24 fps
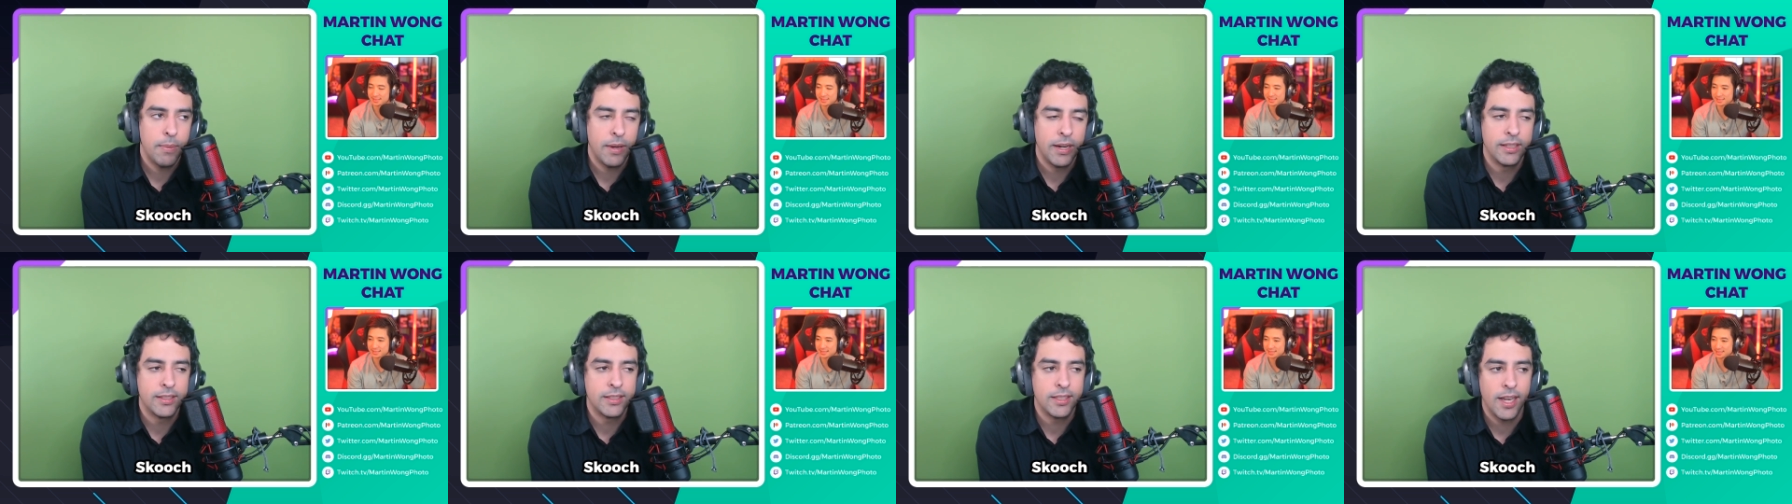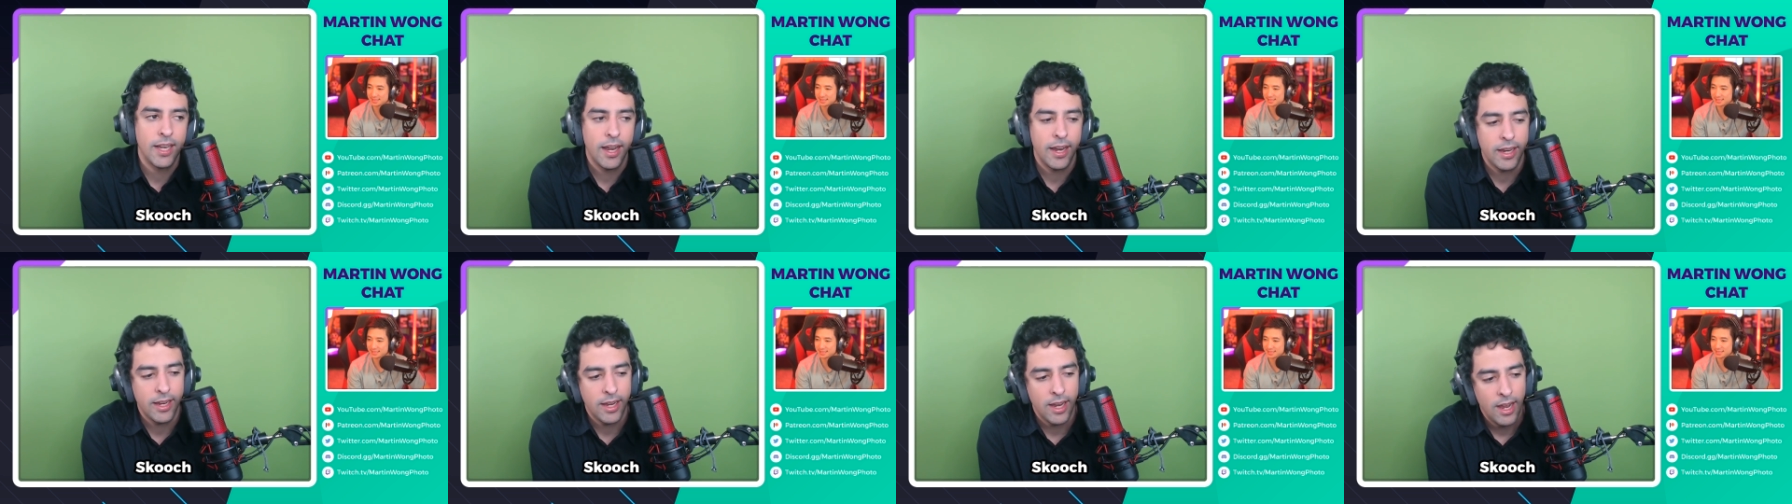But it's
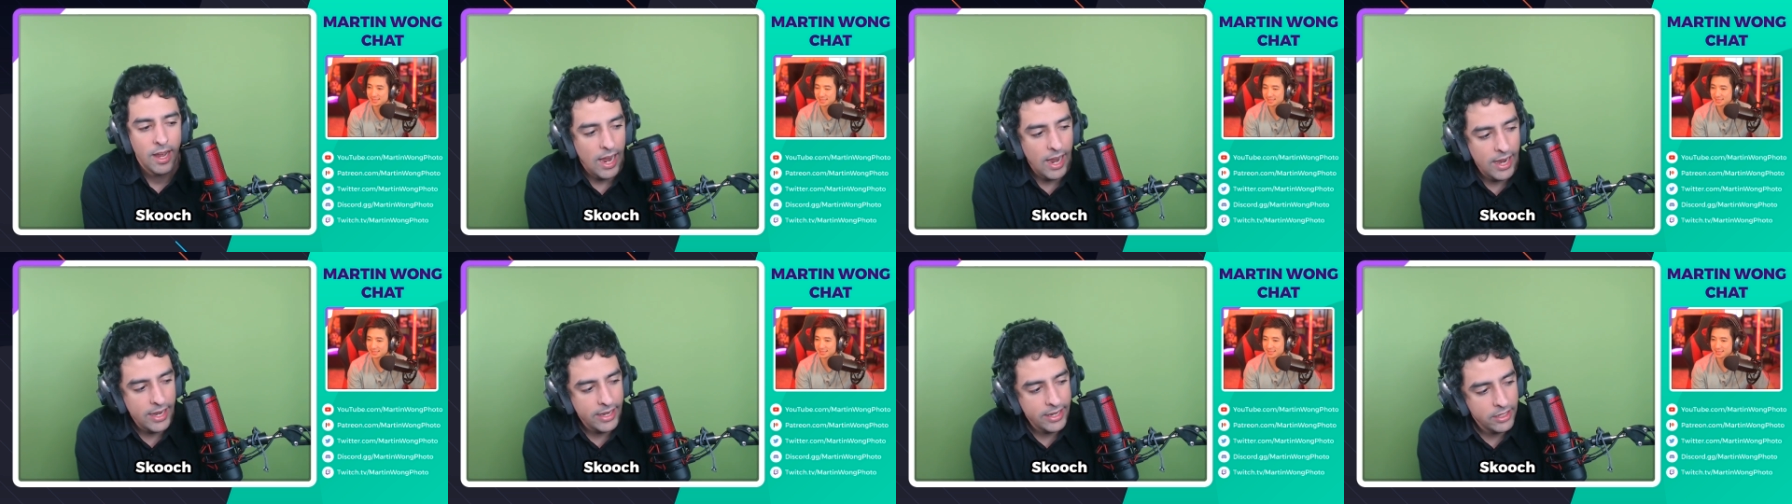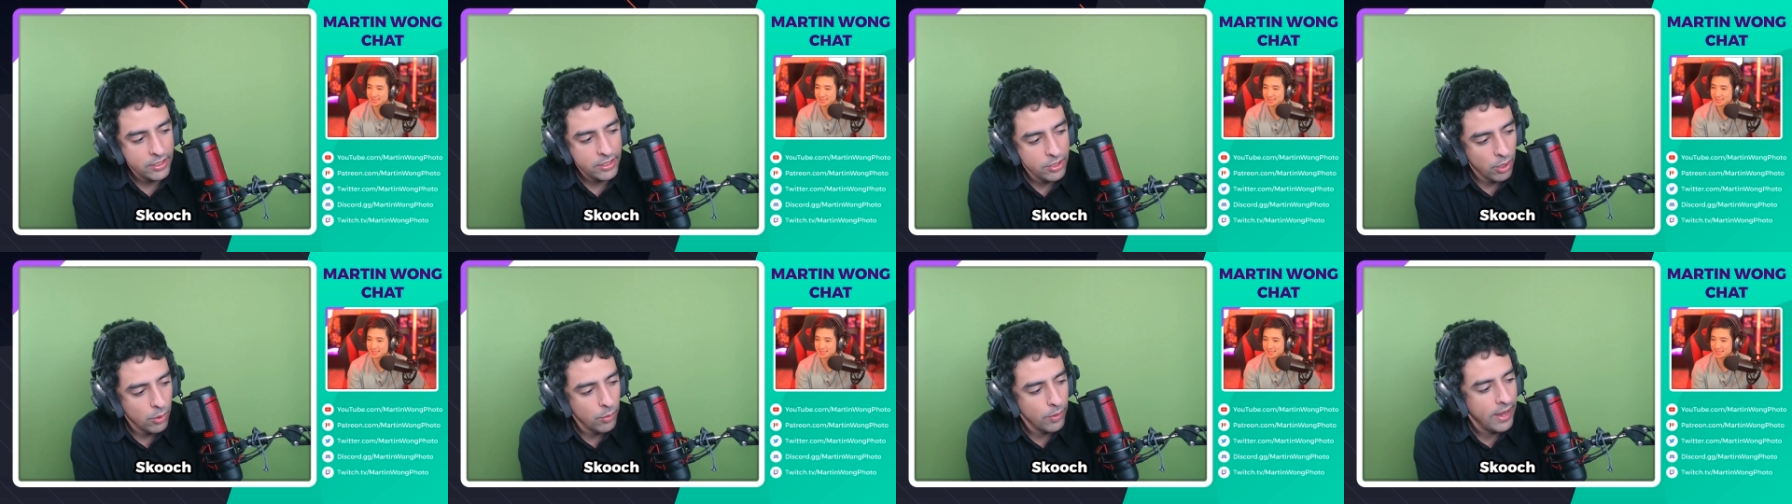like, I
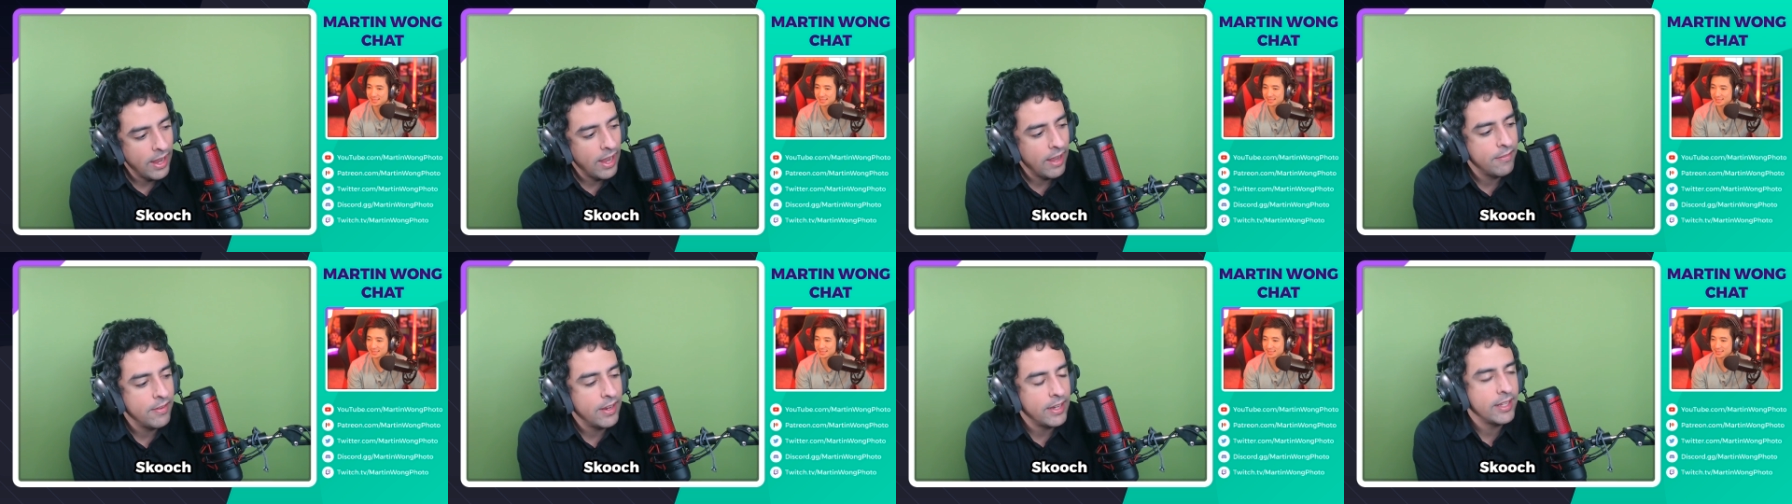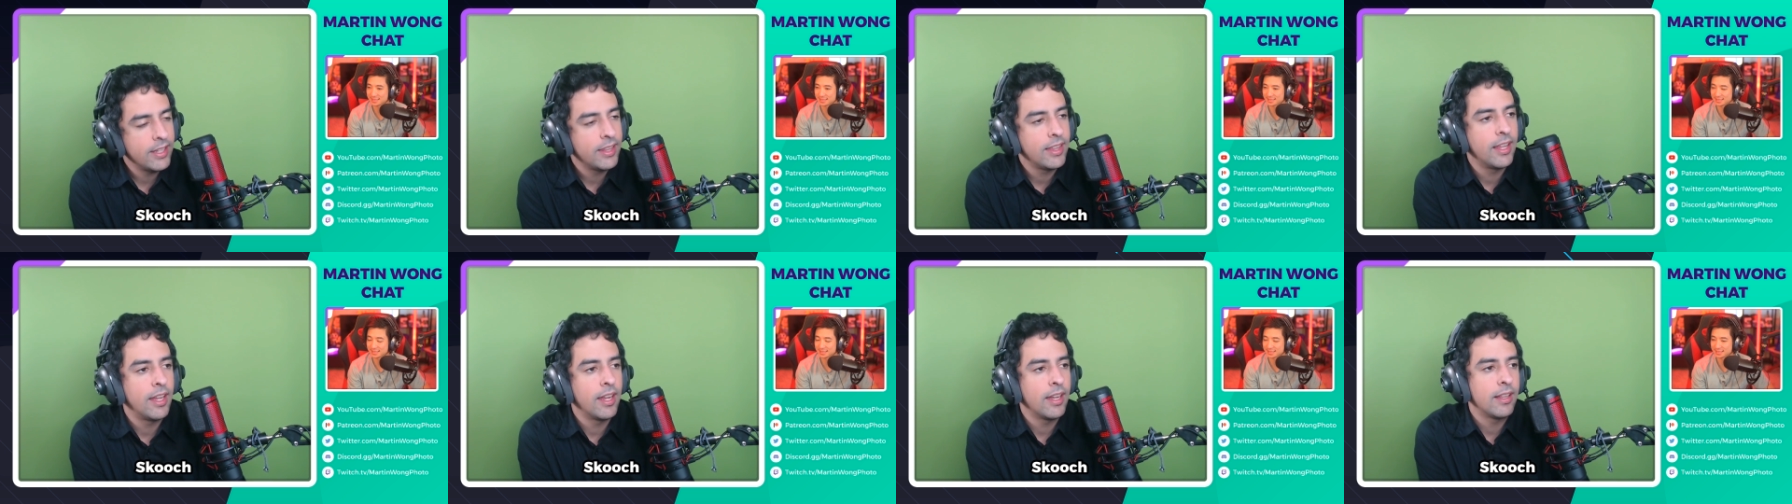don't have
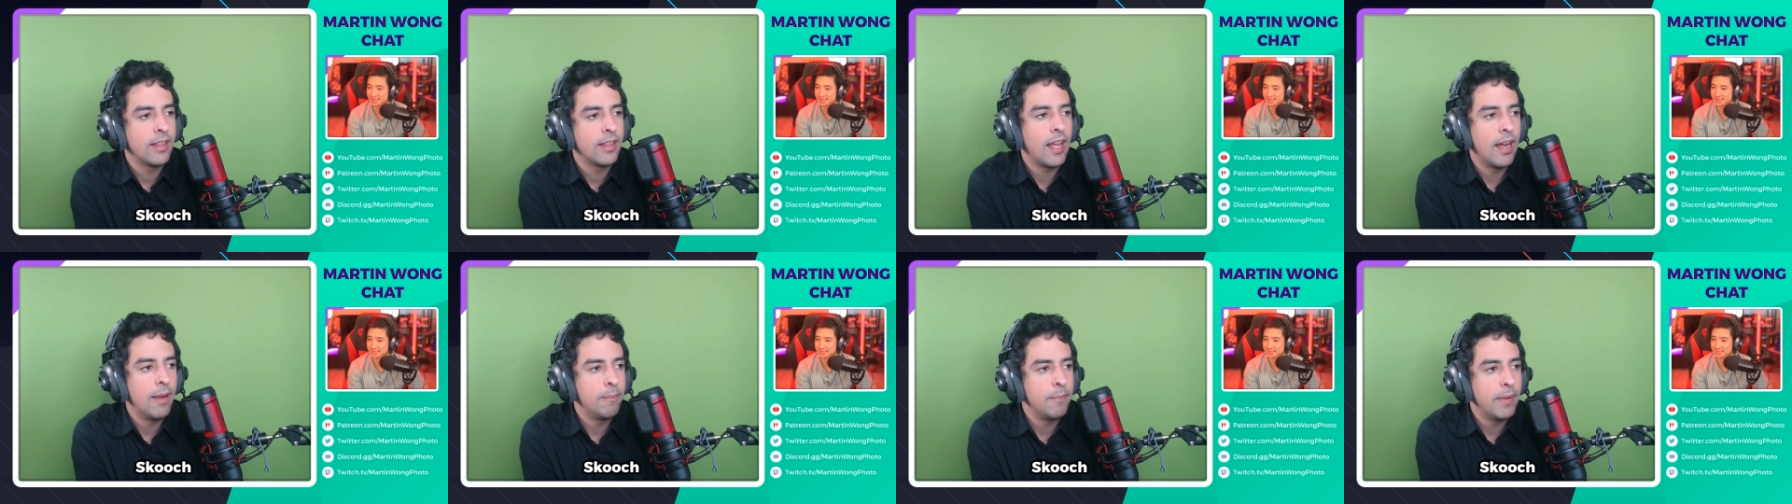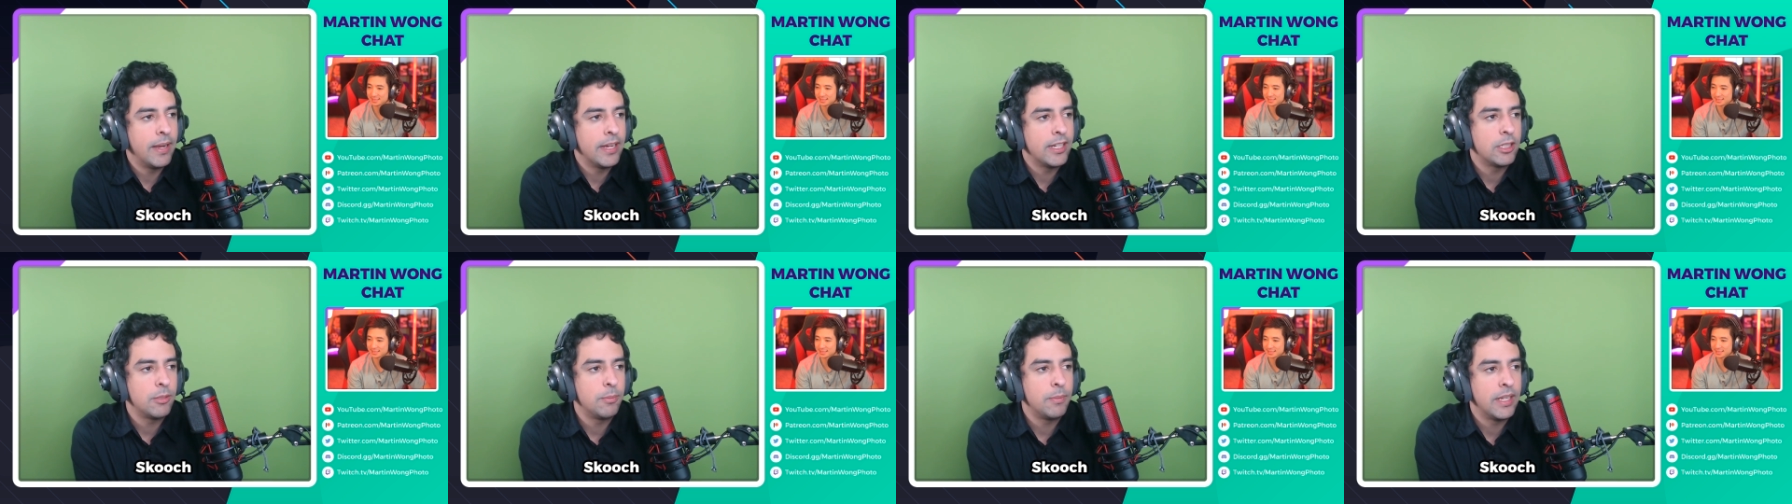anything that
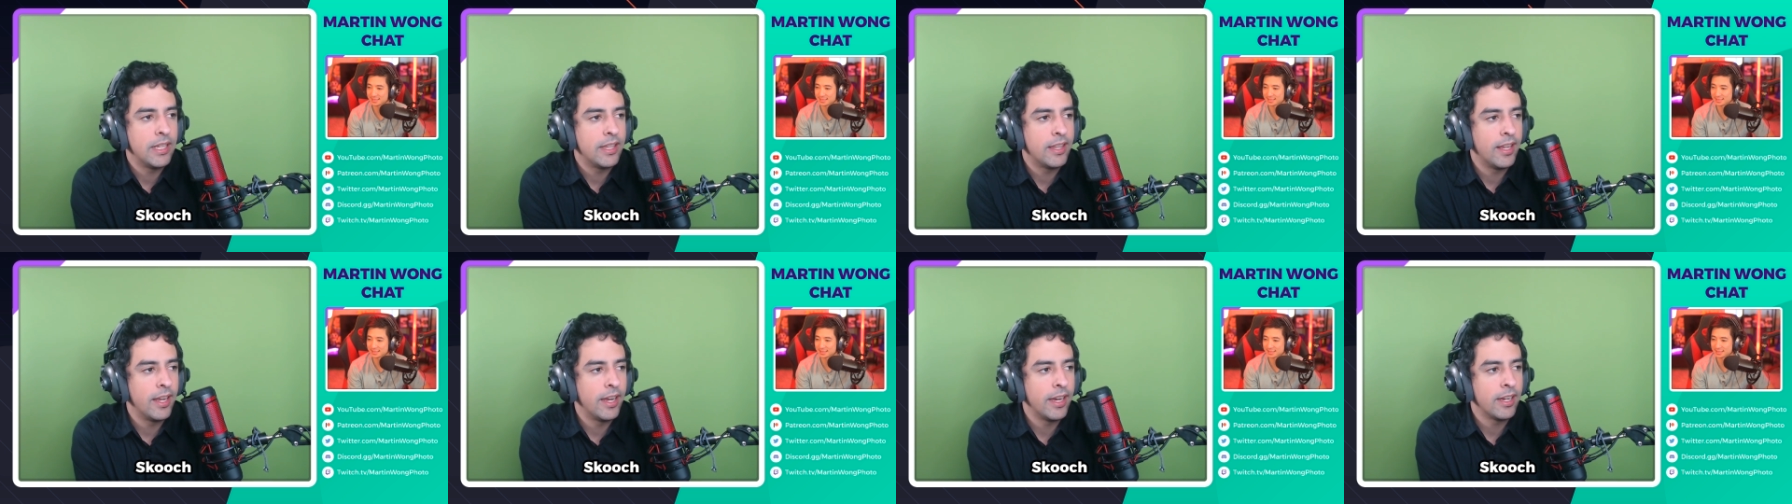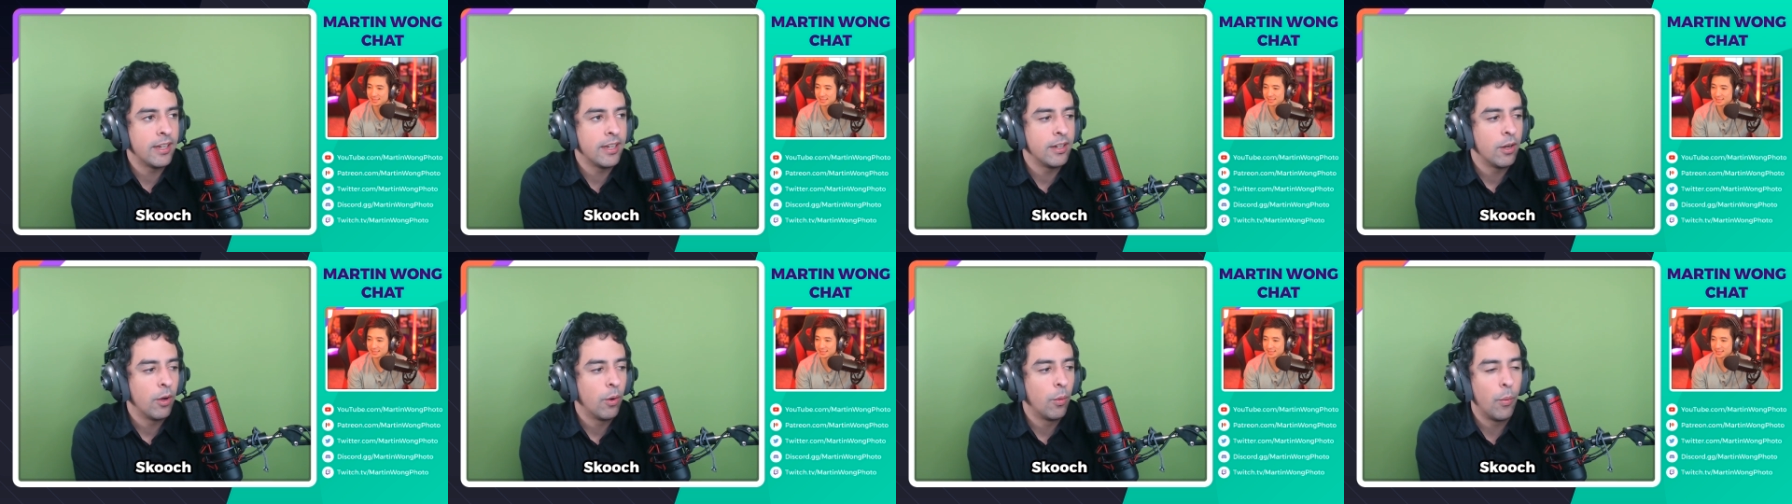makes me
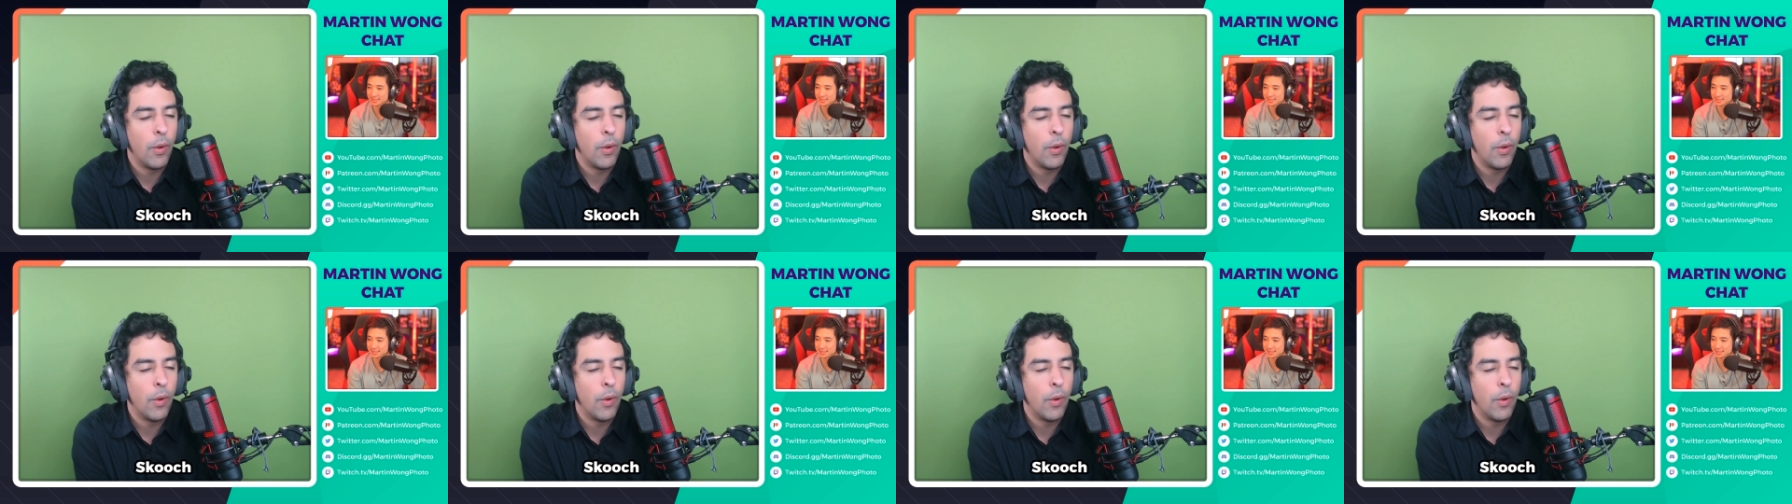think,